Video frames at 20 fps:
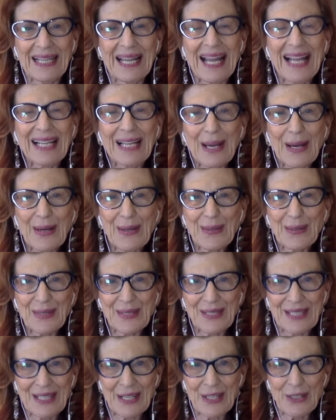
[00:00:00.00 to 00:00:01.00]
Hello,
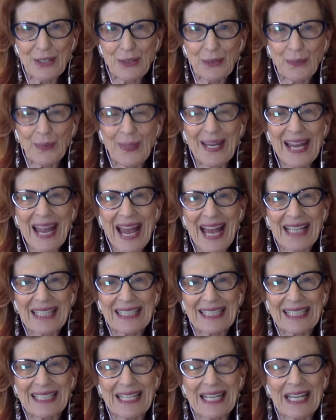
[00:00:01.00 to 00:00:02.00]
Cherie
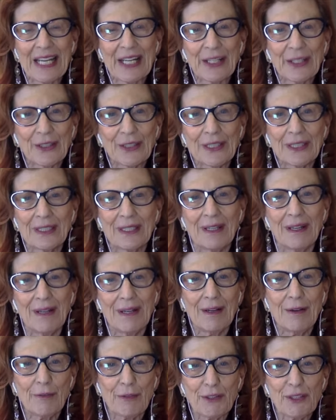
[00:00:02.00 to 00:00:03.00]
Hanson here.
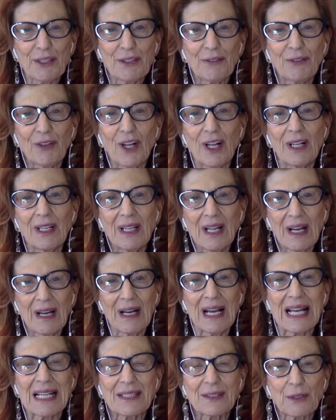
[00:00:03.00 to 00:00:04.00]
First of all,
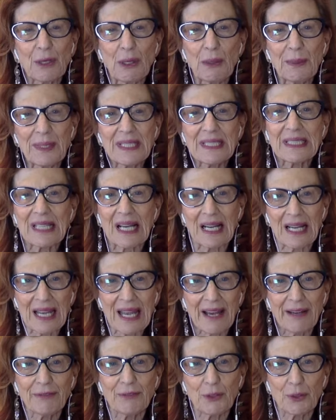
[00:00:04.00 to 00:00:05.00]
as always, I
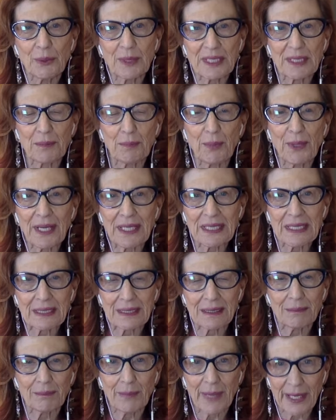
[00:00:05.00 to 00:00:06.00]
have to
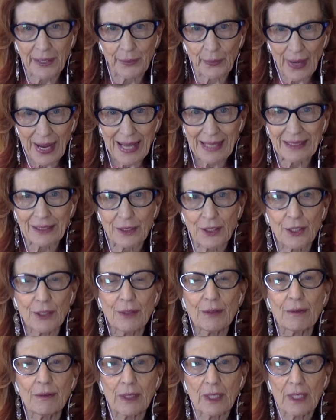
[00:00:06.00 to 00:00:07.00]
express my
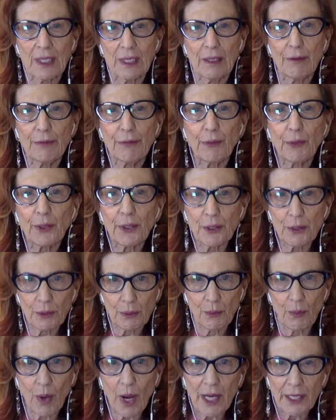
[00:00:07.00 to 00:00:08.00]
gratitude for
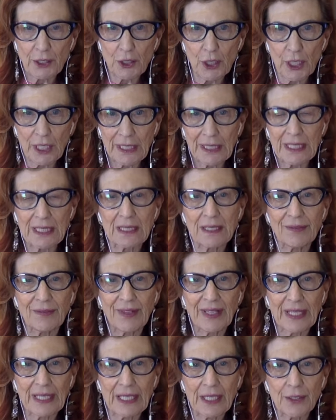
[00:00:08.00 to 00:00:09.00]
you watching these
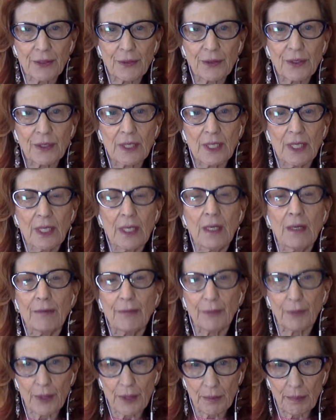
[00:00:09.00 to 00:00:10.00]
videos,
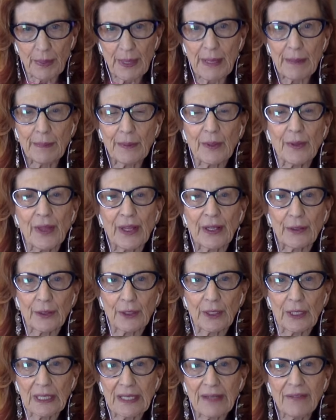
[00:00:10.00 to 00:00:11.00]
for the people that
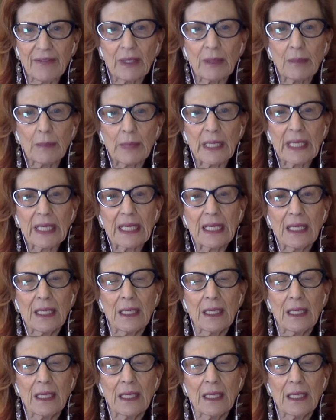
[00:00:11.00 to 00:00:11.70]
are leaving me